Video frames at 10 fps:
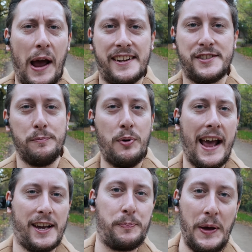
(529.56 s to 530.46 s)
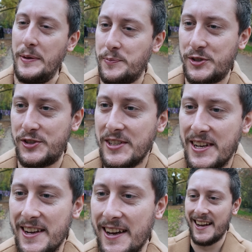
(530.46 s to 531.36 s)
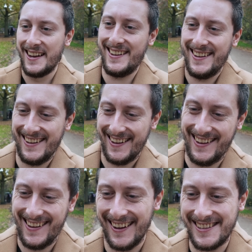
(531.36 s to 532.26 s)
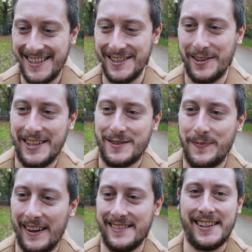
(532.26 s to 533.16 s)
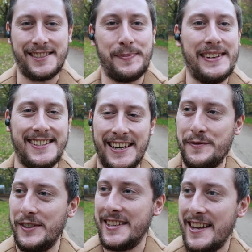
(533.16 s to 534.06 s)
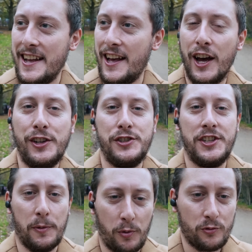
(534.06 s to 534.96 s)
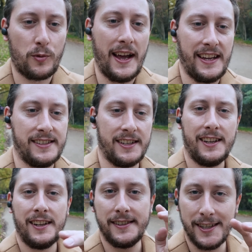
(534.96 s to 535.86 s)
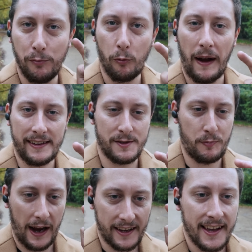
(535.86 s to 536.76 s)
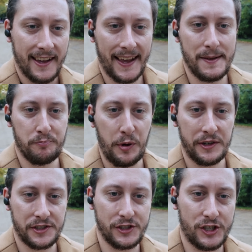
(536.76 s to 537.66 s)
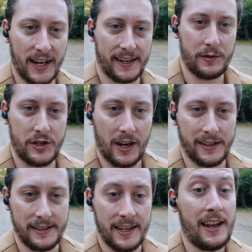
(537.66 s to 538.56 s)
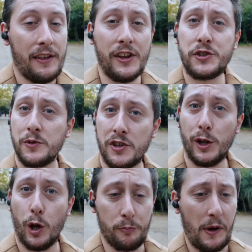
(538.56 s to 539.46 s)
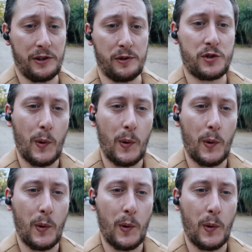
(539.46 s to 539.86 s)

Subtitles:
back-to-back, peeps. I did not expect that to be delivered. A double raid, double back-to-back in-person Shadow Shinies. This one's a lot better of